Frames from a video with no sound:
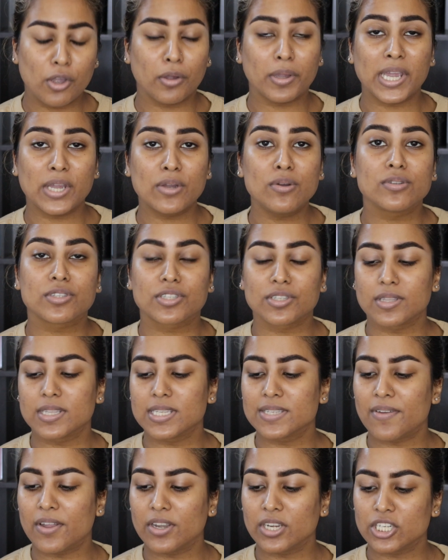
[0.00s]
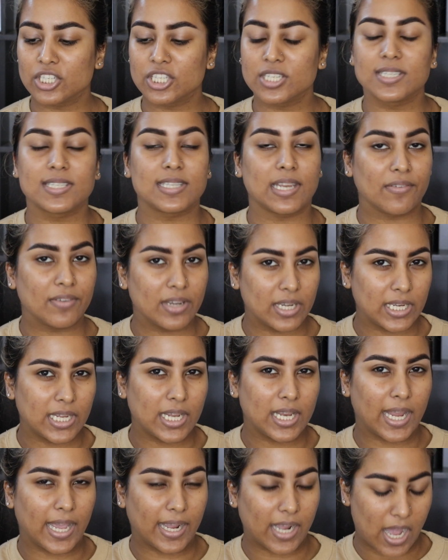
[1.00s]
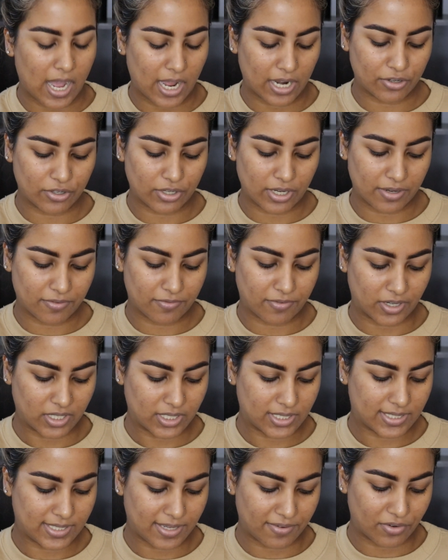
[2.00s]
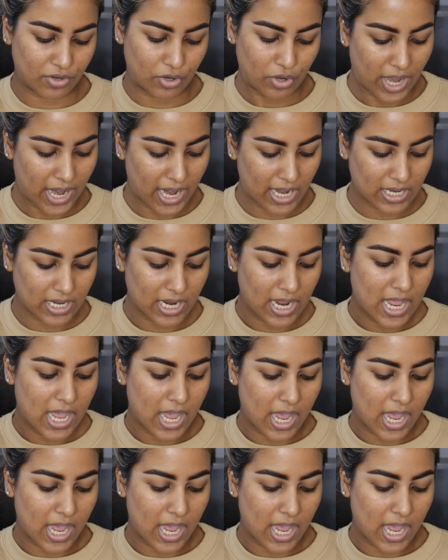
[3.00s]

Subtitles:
Okay, cool. So this foundation is definitely like 147 Rand.